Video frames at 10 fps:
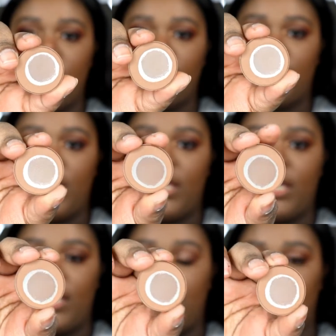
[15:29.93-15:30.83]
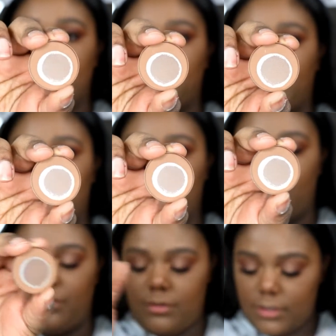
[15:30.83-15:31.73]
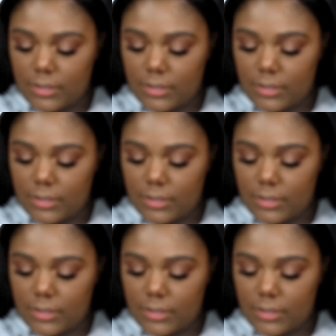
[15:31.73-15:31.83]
shade in Espresso.